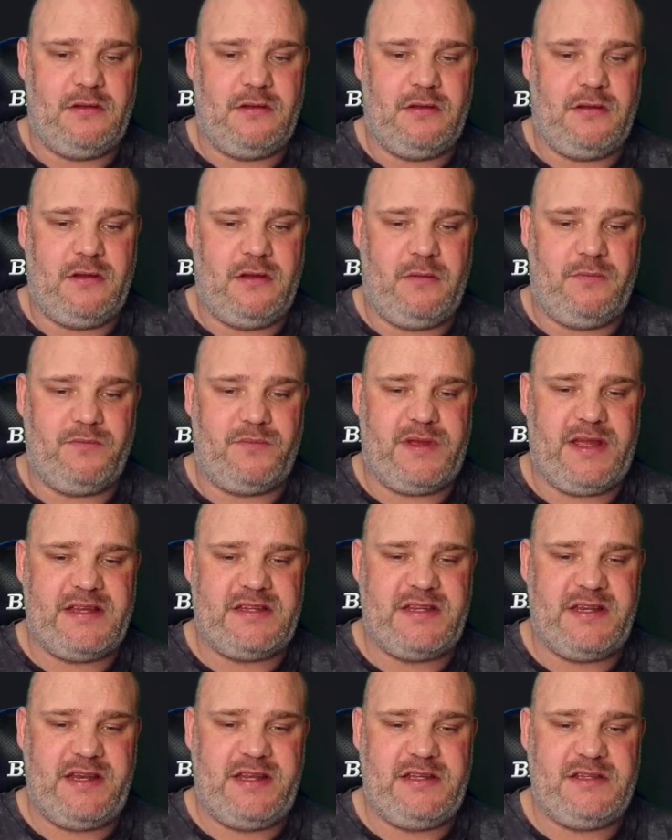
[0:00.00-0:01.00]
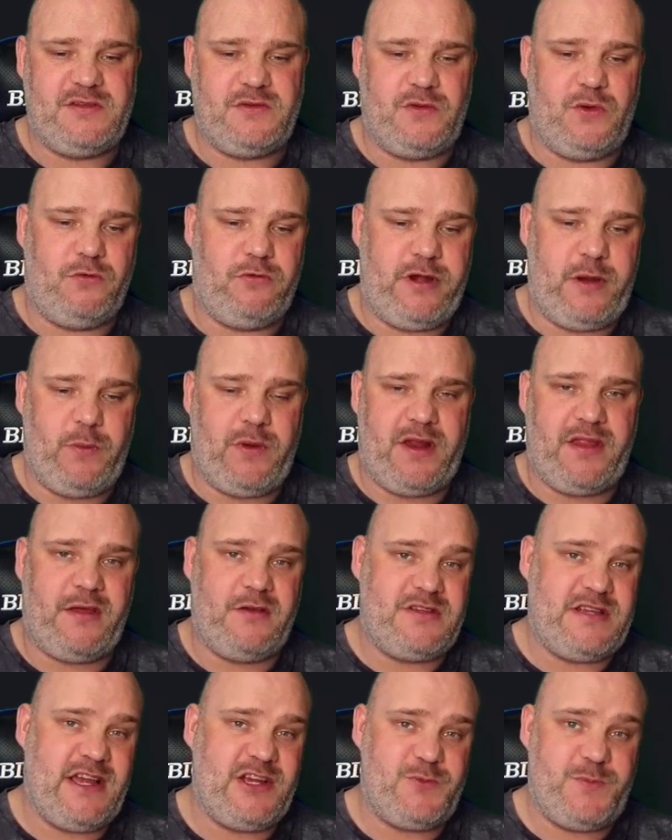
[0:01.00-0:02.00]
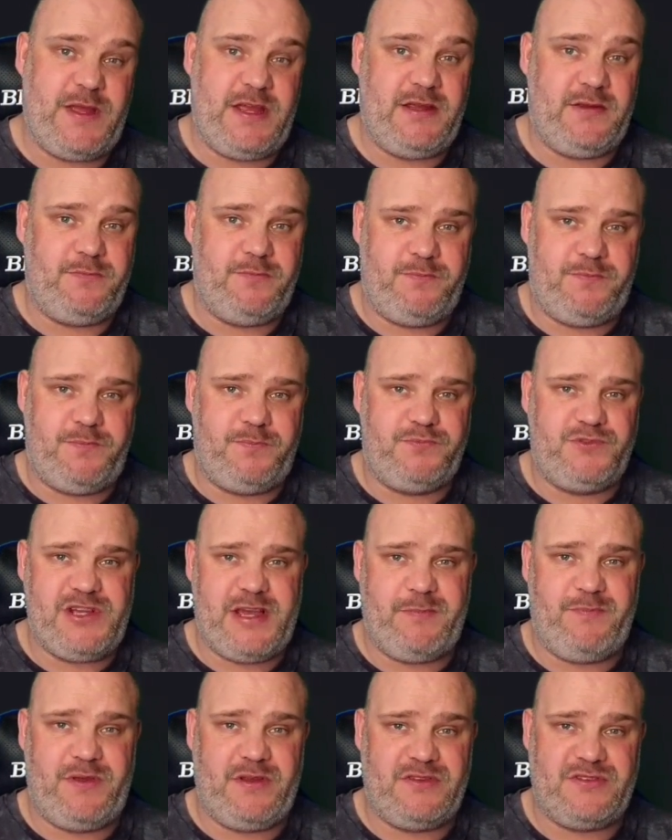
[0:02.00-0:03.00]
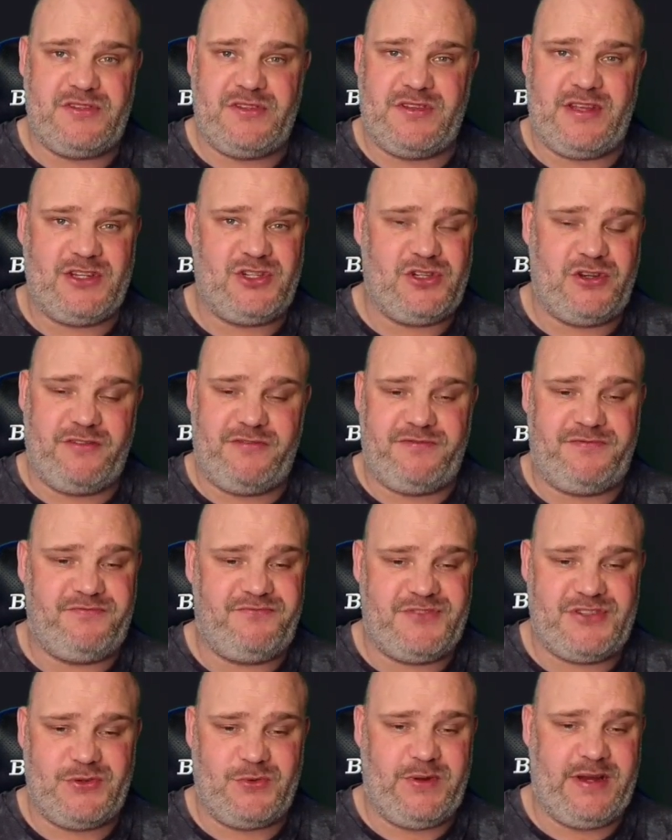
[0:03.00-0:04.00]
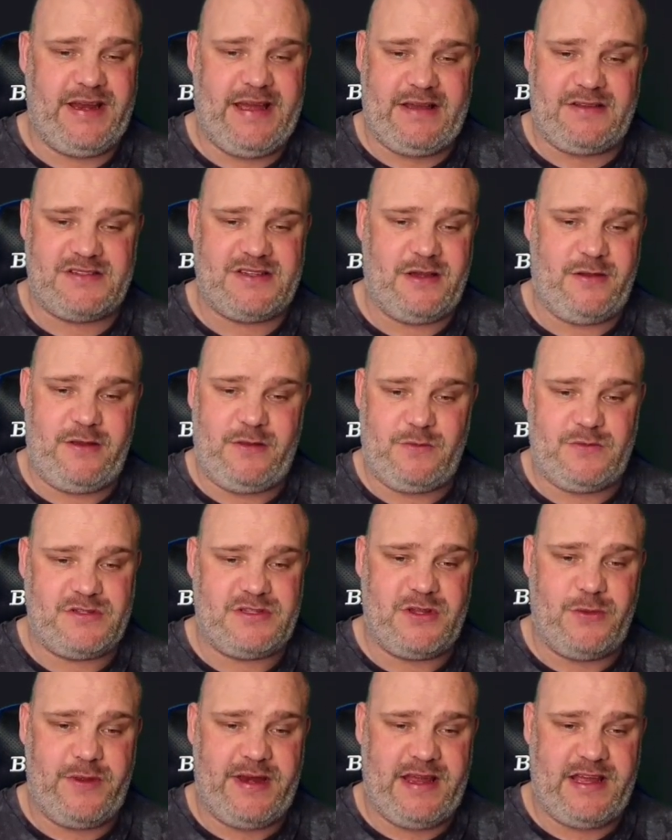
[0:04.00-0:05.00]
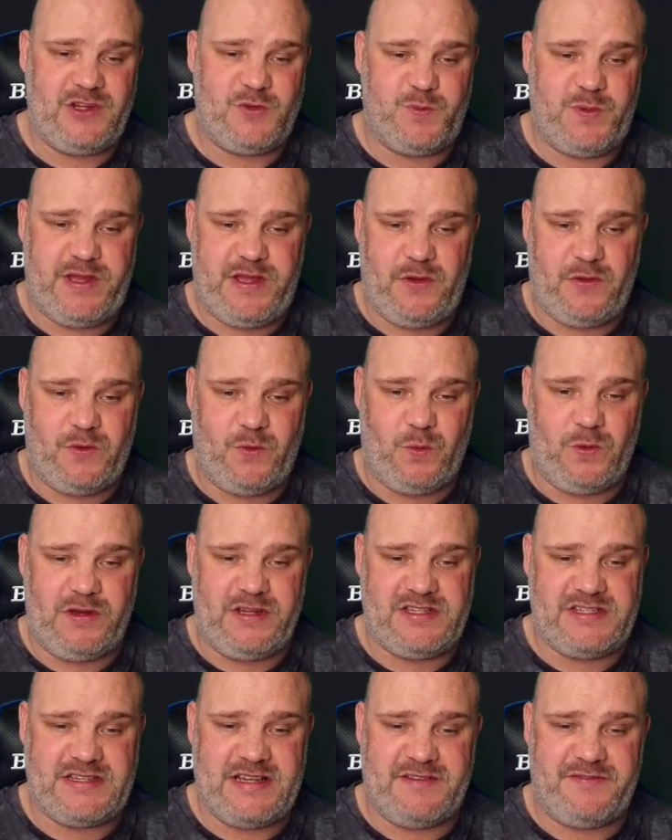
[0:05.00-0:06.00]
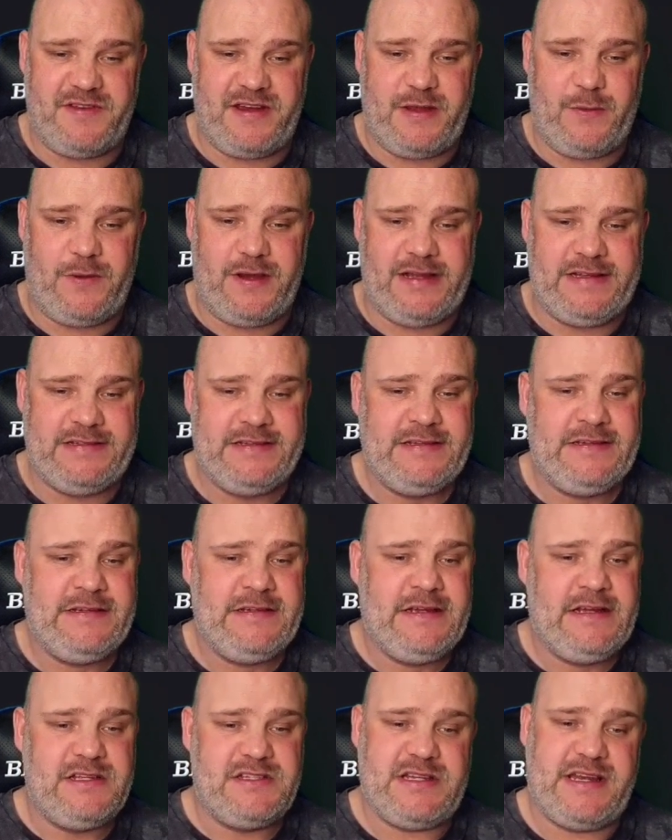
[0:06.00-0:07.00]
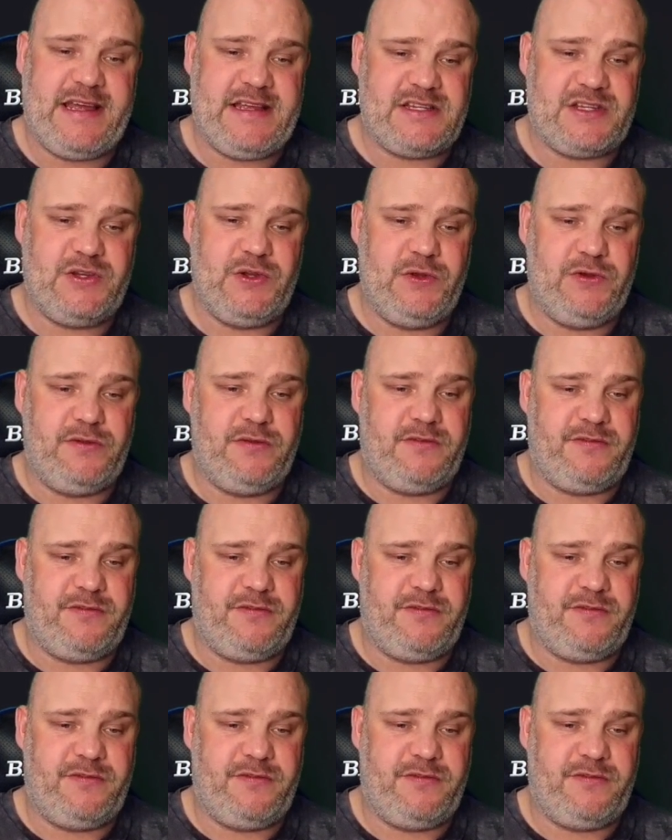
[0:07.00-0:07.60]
I'm guessing he's already one of those HP champions that they should have sorted out, so he was doing HP on all his stuff anyway, so that's good.